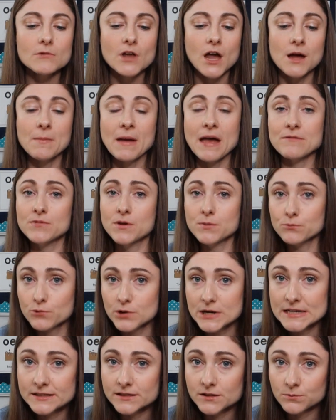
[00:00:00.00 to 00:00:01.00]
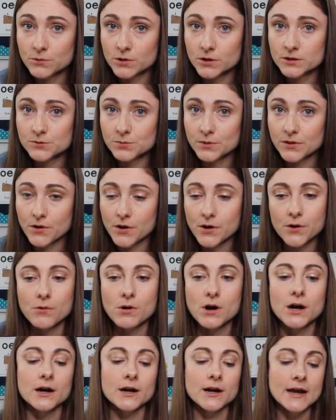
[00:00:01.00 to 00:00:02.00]
have them read some words with
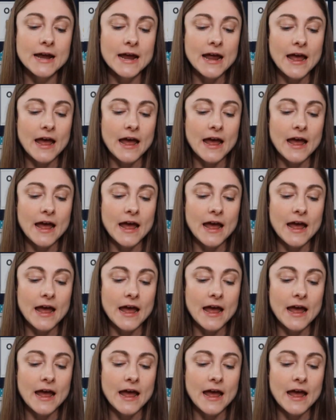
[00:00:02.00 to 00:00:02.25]
OR,